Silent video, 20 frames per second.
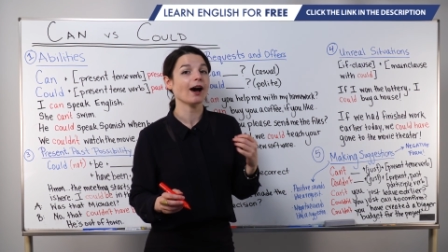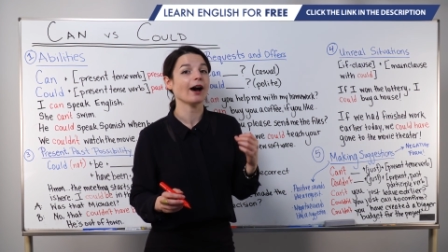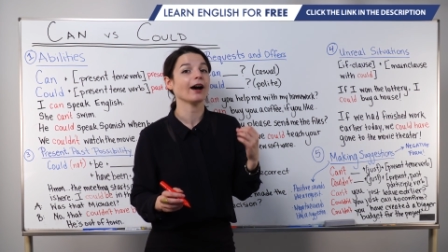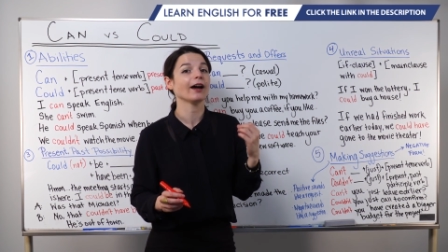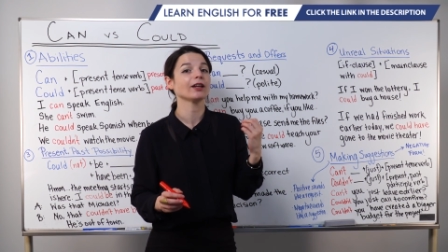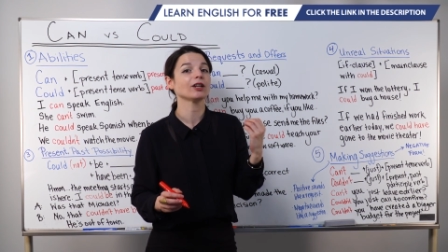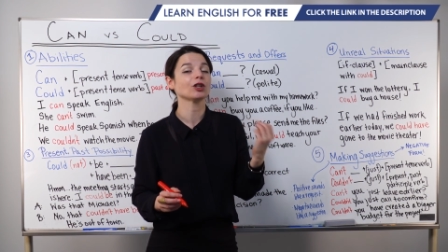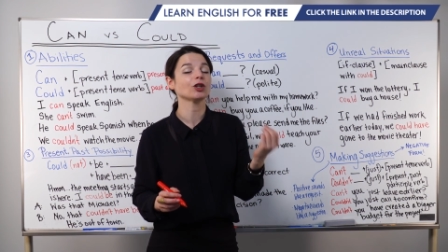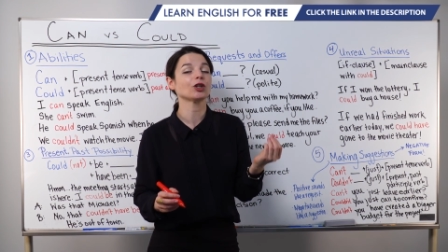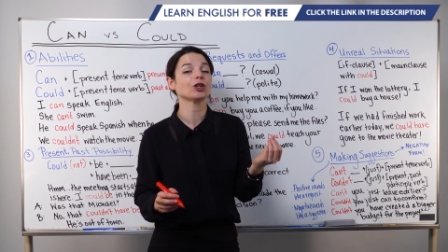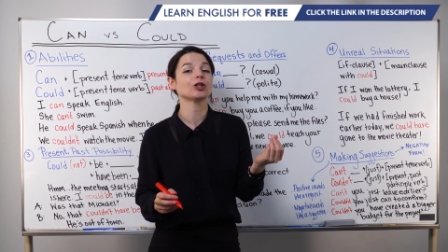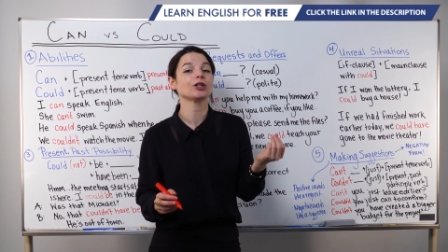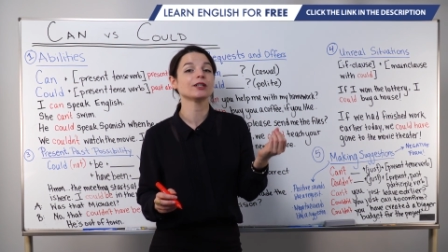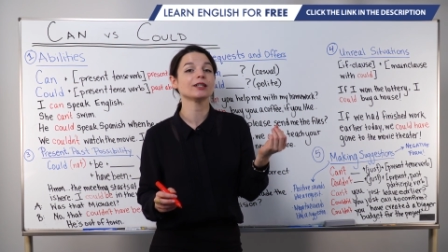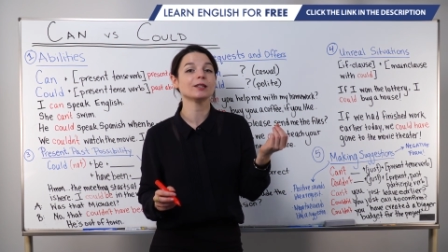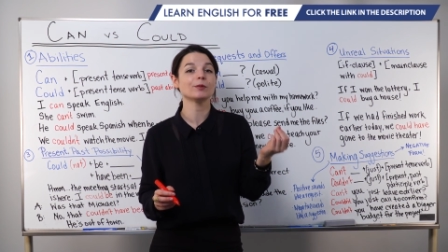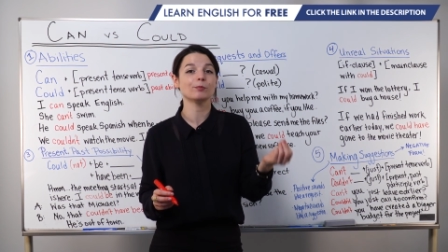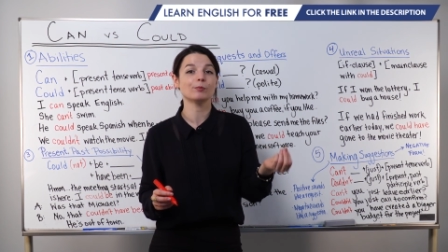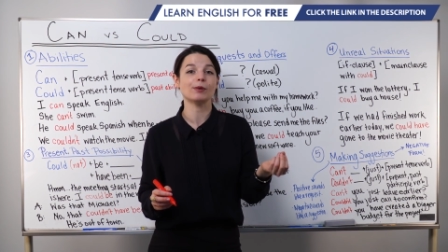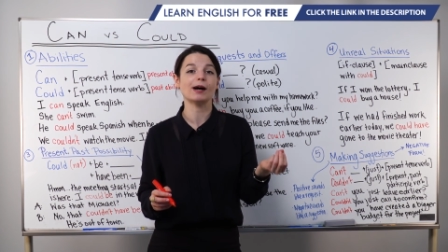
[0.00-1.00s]
I
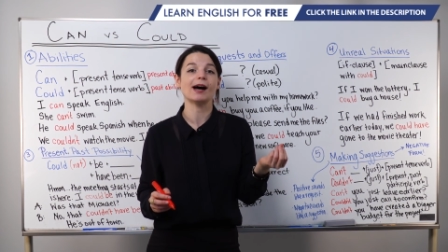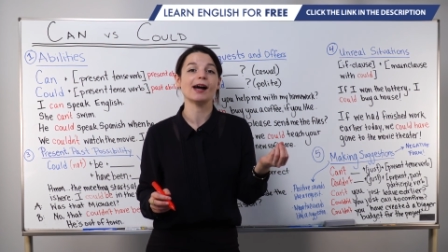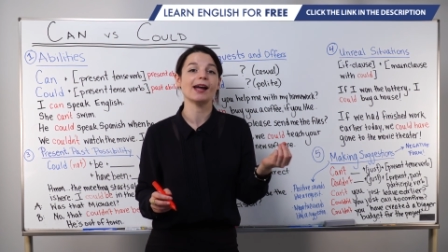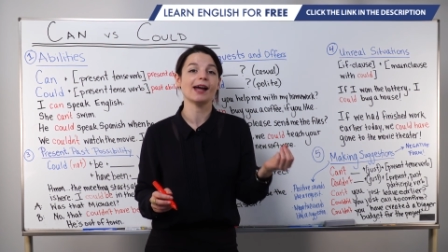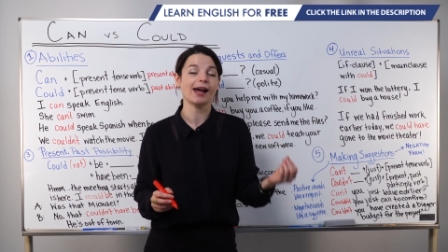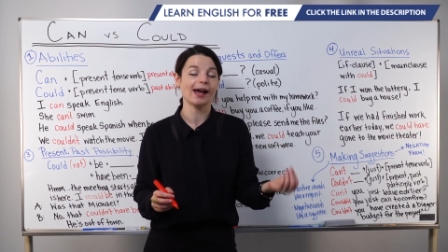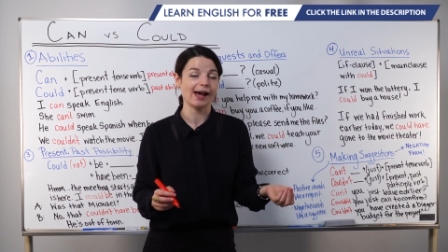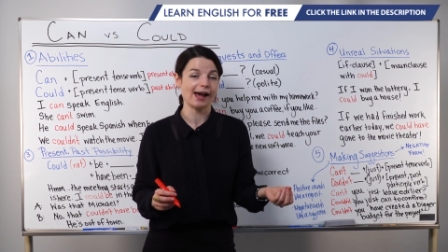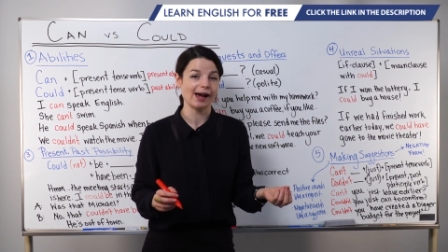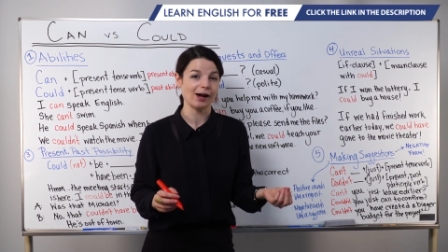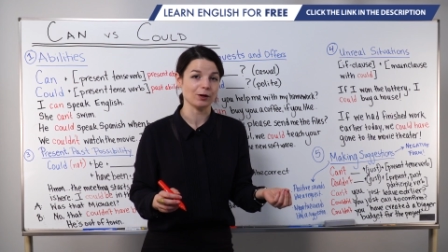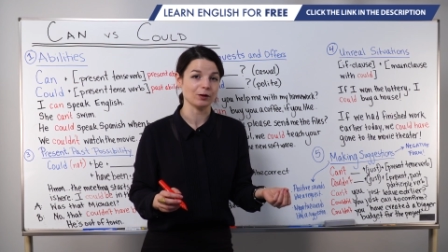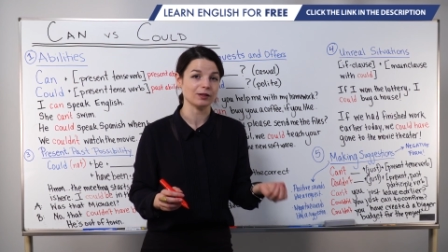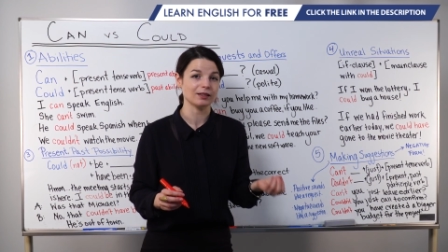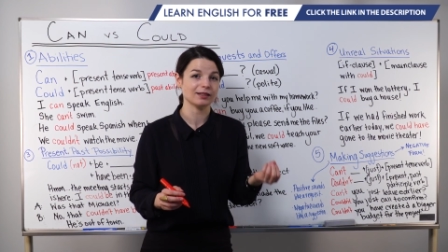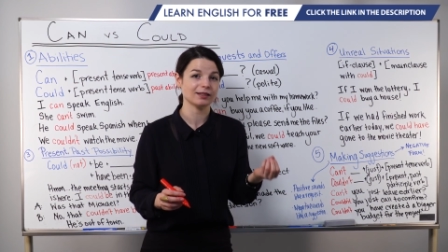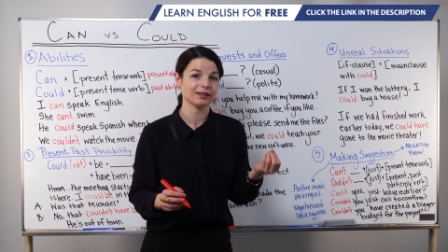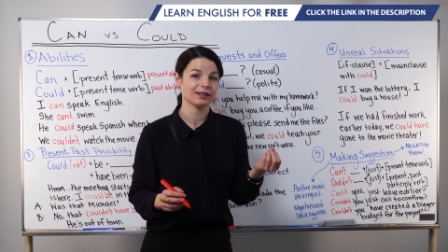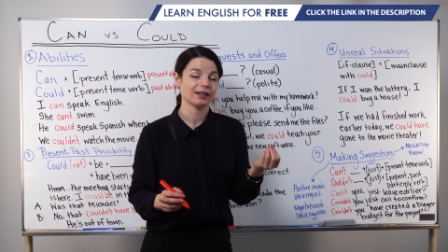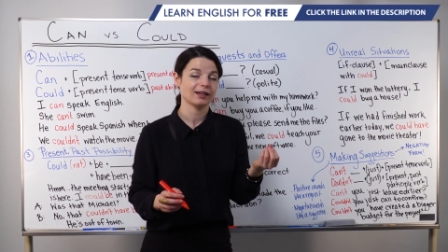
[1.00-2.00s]
could buy a
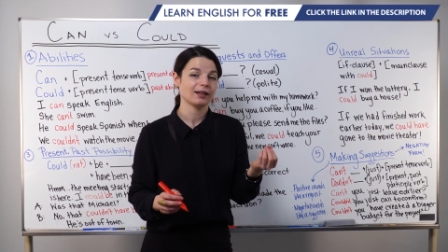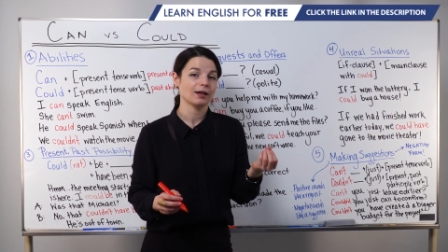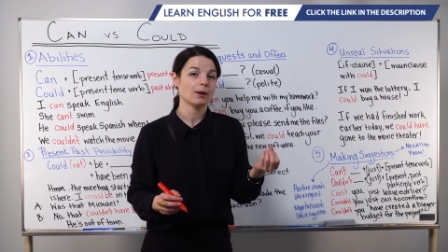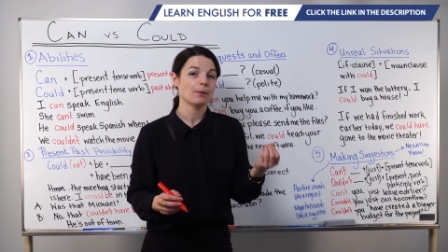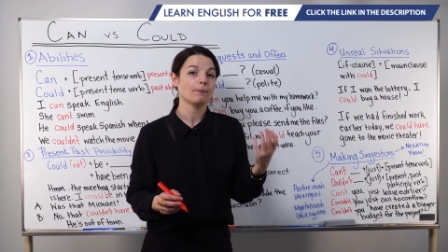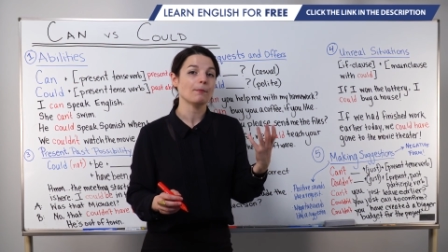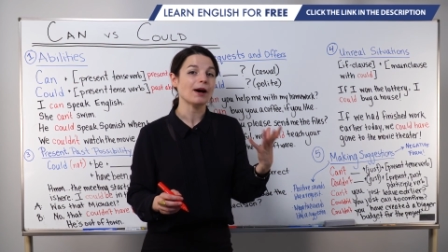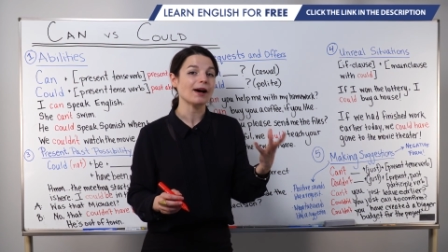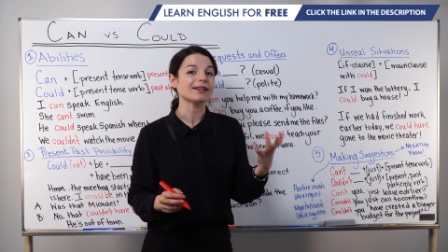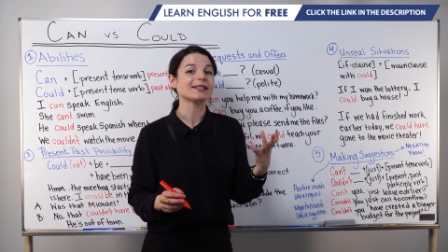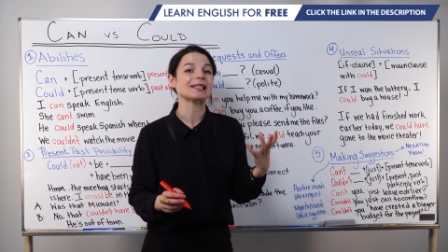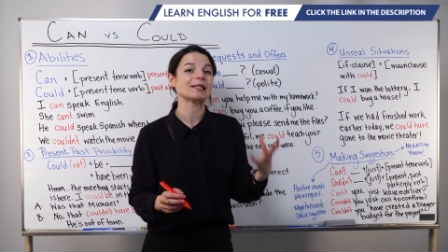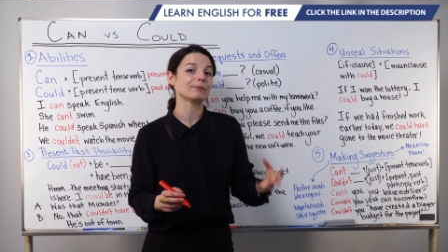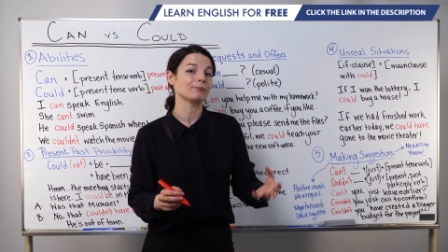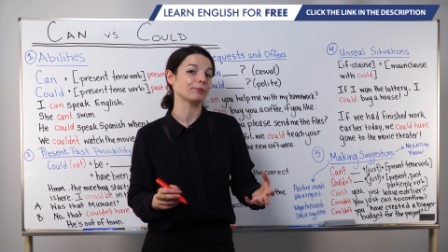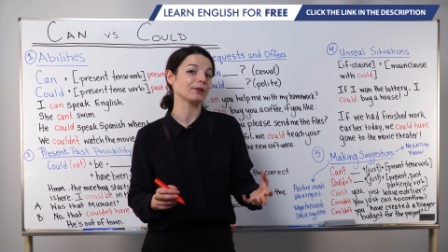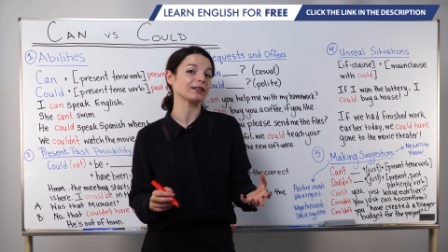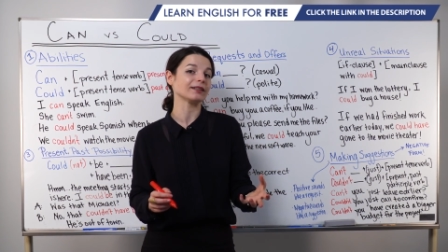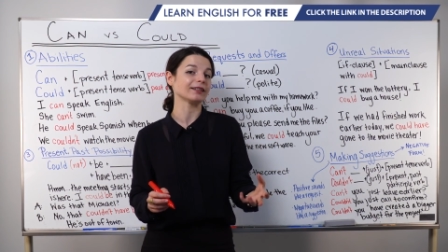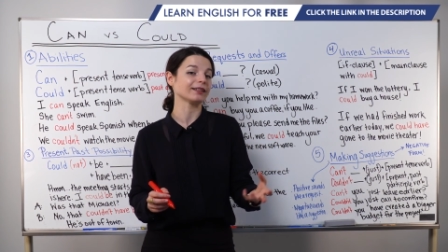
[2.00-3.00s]
house.
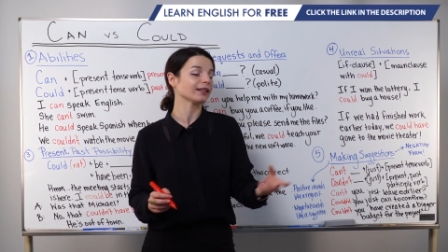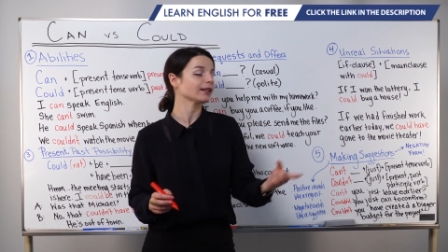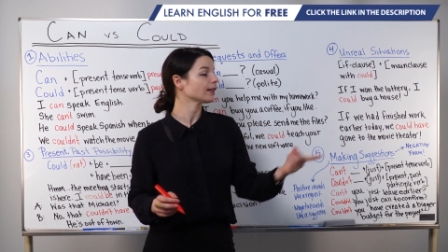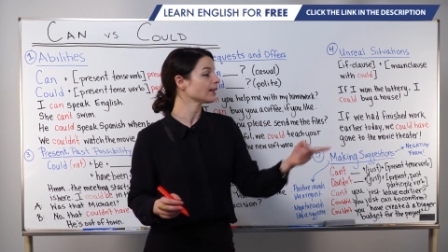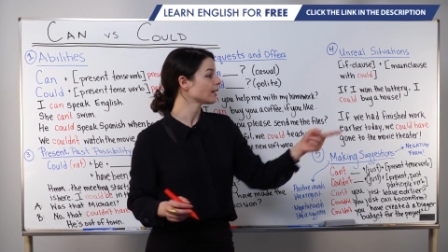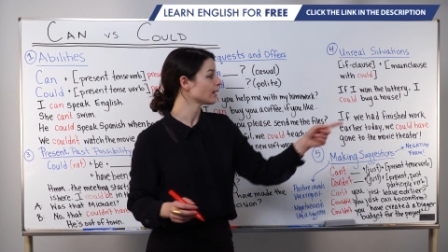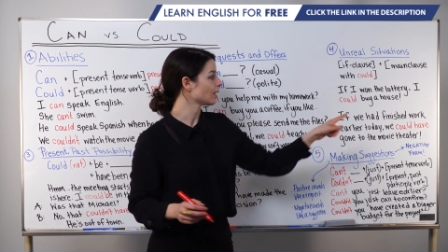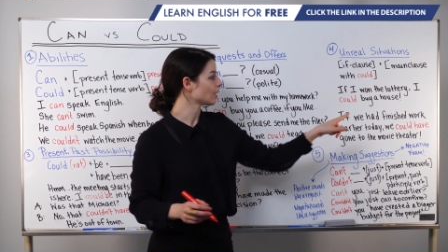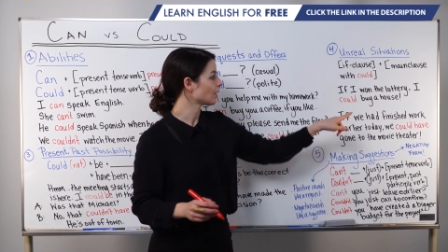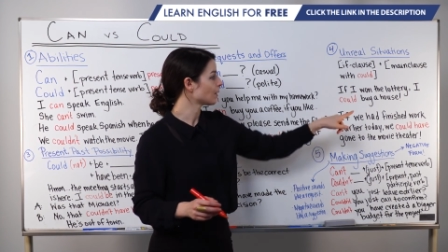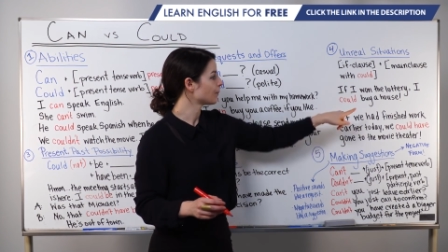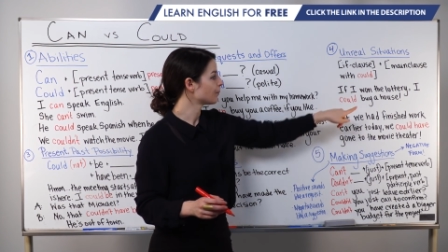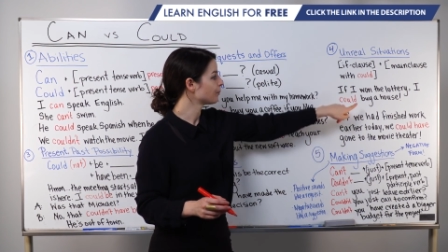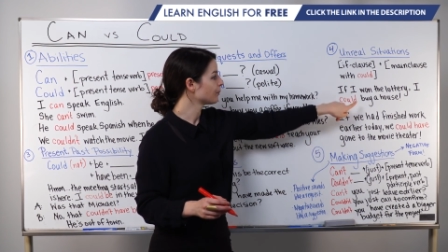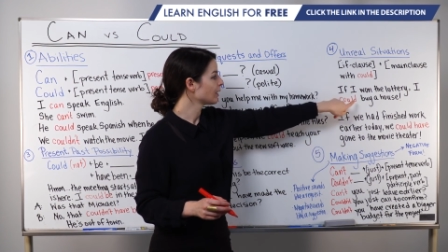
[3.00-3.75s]
Possibility here.